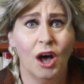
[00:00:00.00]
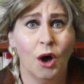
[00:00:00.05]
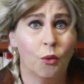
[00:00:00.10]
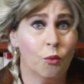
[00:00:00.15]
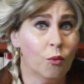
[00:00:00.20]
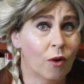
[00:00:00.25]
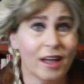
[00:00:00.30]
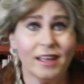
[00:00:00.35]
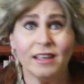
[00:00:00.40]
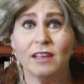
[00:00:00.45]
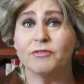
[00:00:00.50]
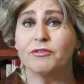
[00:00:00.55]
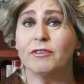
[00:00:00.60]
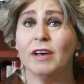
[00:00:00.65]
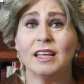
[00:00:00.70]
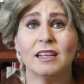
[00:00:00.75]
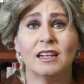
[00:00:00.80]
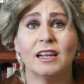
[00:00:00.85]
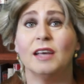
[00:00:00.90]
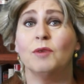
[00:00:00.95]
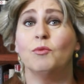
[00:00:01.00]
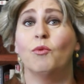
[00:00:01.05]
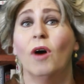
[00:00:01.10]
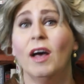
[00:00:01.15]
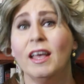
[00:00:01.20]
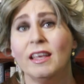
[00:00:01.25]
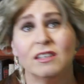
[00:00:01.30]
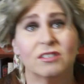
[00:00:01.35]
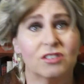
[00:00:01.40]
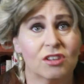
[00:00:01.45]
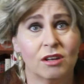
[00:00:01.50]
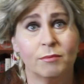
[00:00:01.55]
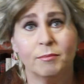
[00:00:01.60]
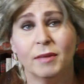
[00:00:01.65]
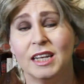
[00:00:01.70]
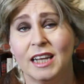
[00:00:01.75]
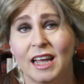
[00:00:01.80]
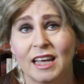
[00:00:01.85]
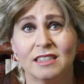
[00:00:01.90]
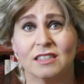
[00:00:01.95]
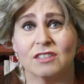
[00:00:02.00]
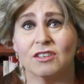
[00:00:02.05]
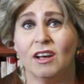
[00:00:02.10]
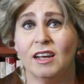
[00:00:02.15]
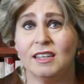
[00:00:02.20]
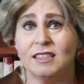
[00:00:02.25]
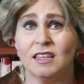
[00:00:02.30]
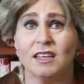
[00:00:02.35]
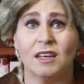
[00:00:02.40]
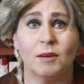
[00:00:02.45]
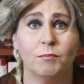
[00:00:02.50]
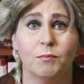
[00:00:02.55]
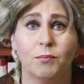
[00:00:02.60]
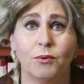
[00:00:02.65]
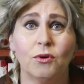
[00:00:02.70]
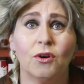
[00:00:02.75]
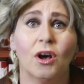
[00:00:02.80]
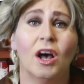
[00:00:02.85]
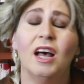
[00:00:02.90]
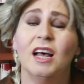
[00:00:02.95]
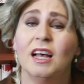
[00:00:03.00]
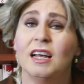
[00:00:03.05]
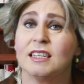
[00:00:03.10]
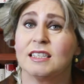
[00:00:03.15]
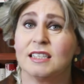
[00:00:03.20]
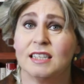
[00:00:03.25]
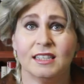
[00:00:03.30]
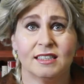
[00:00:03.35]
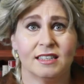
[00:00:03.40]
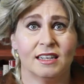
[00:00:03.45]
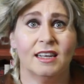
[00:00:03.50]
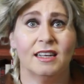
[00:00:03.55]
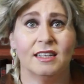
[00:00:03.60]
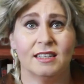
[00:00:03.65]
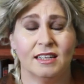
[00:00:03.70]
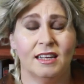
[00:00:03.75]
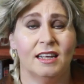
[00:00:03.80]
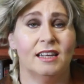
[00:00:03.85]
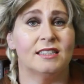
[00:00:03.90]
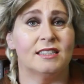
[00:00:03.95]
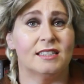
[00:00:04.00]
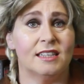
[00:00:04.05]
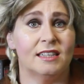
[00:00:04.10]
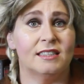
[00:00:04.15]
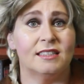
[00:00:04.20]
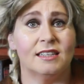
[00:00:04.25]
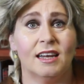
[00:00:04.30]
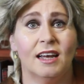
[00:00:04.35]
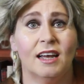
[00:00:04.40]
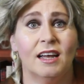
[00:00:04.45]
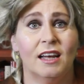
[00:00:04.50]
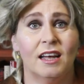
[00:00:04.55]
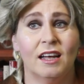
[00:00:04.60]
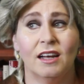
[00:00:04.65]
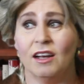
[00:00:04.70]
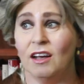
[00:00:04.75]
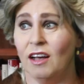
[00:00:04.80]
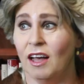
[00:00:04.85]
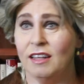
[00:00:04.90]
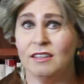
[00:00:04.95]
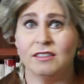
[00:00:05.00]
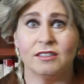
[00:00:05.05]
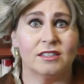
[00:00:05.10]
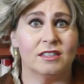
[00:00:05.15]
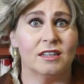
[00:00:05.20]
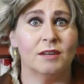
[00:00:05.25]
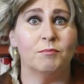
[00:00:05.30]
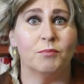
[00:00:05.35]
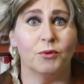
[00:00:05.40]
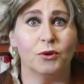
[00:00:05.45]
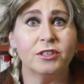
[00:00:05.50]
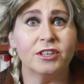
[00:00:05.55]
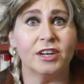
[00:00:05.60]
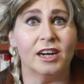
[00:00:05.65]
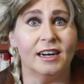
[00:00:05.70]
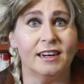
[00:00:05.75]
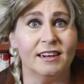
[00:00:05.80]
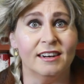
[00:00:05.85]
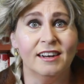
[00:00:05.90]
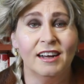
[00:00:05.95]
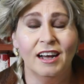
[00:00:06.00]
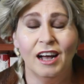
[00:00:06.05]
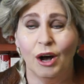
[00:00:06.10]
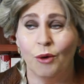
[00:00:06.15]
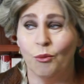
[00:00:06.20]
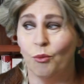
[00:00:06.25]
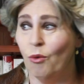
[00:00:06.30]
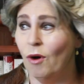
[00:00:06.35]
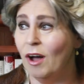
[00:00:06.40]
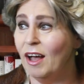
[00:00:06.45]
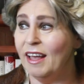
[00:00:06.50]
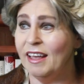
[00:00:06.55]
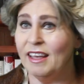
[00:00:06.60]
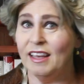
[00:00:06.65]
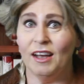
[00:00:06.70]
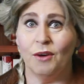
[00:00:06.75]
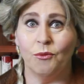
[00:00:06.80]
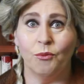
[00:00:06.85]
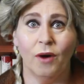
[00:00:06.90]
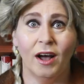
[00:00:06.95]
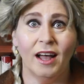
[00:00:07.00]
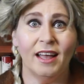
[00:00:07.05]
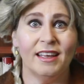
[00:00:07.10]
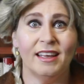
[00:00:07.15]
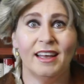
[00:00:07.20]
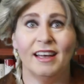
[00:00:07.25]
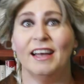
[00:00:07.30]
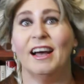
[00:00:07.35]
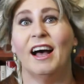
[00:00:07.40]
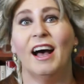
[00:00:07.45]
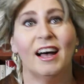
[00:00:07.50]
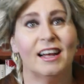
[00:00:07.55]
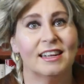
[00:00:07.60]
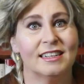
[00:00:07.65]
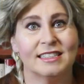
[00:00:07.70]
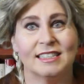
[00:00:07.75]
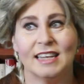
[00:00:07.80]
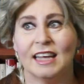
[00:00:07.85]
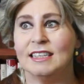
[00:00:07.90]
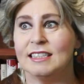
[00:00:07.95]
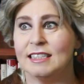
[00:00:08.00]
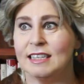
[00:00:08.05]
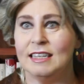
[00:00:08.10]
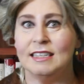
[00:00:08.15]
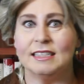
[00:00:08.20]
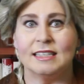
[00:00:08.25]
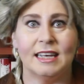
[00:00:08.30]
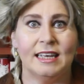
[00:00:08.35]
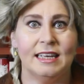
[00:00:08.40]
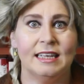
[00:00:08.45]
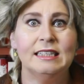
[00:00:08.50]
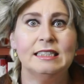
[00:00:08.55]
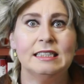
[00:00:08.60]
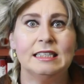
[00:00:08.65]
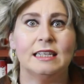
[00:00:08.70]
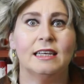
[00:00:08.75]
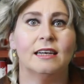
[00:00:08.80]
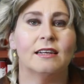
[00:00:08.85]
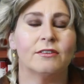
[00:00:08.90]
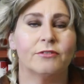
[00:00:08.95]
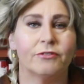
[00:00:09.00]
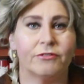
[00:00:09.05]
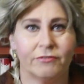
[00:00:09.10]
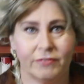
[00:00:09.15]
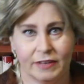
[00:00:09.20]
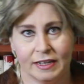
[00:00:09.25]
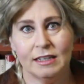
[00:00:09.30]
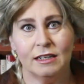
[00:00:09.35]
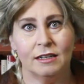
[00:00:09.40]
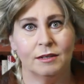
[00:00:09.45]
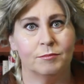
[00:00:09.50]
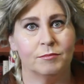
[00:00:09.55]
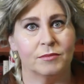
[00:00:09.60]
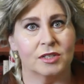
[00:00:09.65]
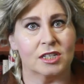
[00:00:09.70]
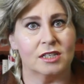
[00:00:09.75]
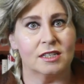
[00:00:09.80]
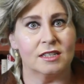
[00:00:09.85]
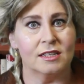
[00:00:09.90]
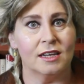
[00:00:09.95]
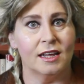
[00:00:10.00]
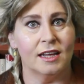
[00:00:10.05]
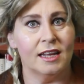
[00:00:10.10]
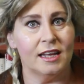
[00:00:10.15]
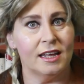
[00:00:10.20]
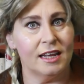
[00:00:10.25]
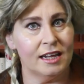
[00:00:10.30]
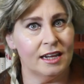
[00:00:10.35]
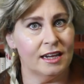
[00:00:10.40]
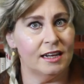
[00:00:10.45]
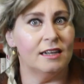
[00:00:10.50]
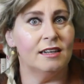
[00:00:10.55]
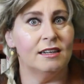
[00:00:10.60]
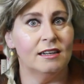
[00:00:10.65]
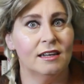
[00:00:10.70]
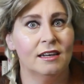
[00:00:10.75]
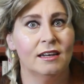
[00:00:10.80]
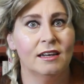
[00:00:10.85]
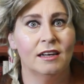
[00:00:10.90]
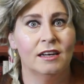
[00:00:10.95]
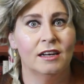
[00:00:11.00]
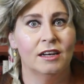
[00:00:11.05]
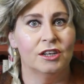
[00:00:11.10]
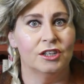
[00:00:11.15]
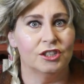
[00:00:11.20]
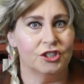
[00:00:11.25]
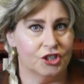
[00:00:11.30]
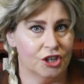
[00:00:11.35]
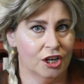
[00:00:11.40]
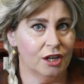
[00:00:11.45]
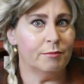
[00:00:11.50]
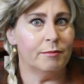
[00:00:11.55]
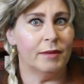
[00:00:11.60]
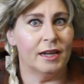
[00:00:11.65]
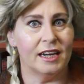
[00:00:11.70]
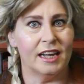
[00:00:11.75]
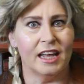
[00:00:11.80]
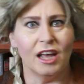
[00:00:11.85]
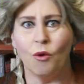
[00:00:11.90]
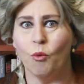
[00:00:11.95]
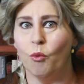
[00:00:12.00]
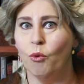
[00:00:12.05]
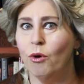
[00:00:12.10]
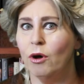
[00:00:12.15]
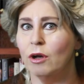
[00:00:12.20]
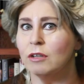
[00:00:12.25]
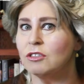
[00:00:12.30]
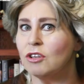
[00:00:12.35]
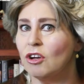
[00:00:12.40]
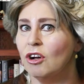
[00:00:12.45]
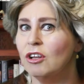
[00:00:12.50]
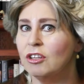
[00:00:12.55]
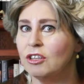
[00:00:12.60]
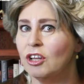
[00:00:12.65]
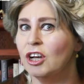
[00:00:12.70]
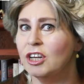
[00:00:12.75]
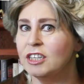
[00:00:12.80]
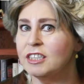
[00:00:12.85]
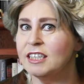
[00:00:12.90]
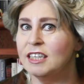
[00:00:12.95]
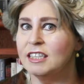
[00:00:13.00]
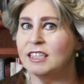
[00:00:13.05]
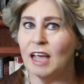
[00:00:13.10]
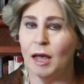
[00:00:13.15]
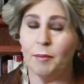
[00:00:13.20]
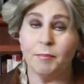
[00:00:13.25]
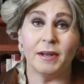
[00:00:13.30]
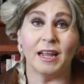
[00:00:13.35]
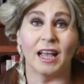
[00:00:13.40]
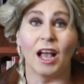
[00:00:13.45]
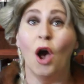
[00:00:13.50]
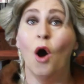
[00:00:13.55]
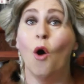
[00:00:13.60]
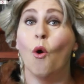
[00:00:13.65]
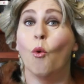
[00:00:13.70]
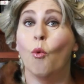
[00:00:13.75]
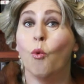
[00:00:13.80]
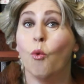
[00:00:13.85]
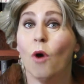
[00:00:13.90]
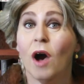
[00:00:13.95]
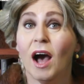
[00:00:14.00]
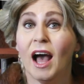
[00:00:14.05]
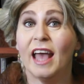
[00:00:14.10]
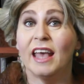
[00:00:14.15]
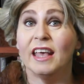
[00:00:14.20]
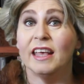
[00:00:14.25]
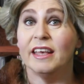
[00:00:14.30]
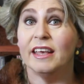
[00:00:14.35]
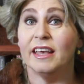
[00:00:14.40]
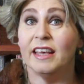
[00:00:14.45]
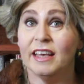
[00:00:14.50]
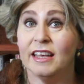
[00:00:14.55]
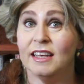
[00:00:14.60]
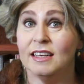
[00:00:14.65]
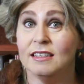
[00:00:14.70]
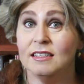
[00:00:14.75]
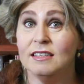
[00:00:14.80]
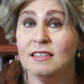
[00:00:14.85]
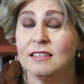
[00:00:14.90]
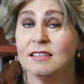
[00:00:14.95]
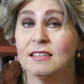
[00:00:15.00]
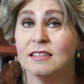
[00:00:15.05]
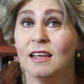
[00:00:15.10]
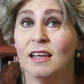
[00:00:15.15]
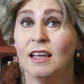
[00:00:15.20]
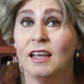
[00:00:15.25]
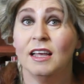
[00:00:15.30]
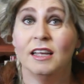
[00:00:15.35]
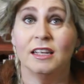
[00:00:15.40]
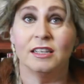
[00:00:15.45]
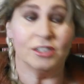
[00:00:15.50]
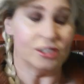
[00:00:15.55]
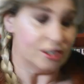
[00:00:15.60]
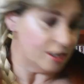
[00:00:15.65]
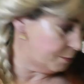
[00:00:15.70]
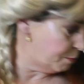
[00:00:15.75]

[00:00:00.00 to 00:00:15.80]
Why is Hermann Hesse writing a book set around the Buddha? Why are there these Indian films in Germany? What on earth is happening? Why is the